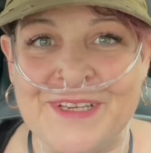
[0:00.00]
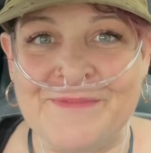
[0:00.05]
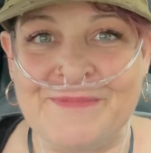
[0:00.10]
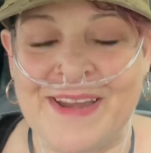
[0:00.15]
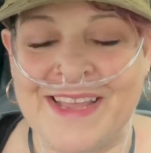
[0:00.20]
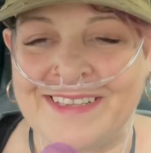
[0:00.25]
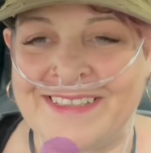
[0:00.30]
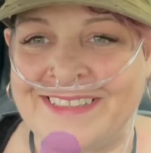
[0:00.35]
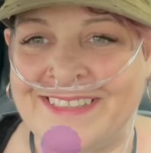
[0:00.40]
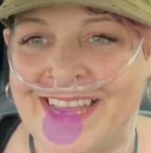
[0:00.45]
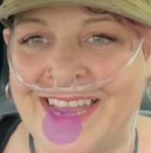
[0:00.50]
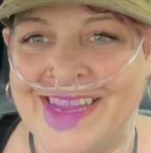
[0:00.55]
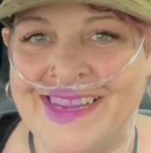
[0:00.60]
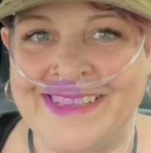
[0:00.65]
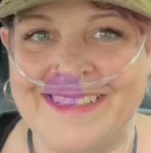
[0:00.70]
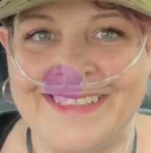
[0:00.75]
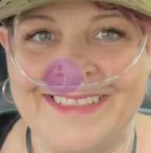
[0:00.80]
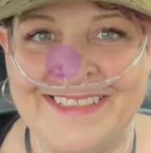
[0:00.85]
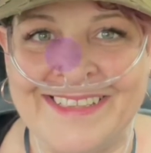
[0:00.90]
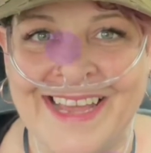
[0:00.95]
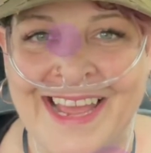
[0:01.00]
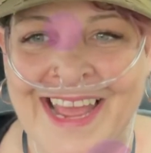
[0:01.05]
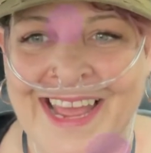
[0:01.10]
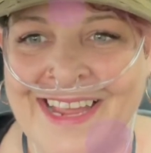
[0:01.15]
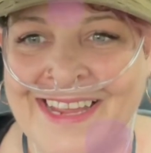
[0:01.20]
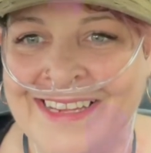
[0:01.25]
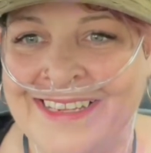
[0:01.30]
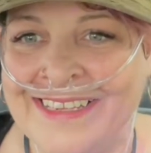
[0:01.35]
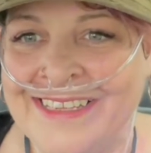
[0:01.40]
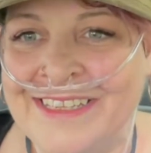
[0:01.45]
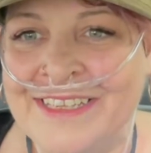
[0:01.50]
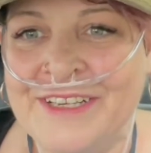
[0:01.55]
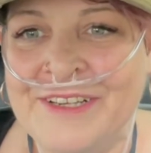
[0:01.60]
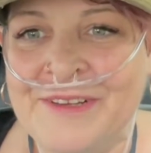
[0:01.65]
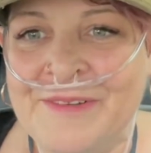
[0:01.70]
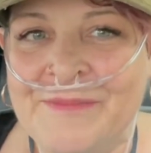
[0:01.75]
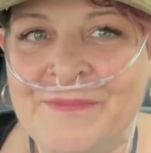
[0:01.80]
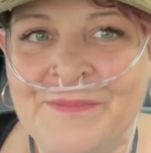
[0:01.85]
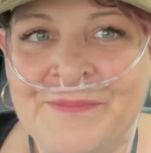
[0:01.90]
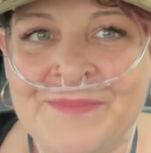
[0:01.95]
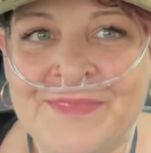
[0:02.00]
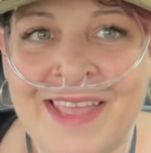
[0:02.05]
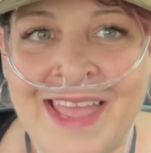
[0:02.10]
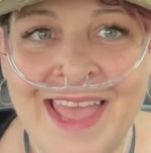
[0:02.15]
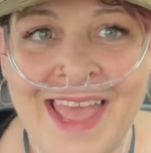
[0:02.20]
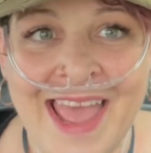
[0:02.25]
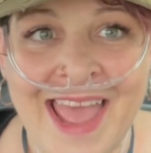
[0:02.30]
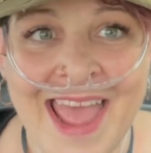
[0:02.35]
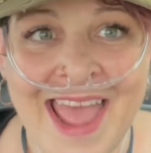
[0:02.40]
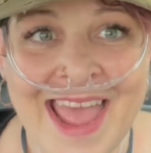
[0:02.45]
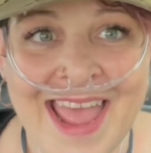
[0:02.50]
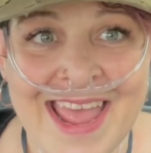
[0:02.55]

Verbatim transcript: blessed day today. Hey!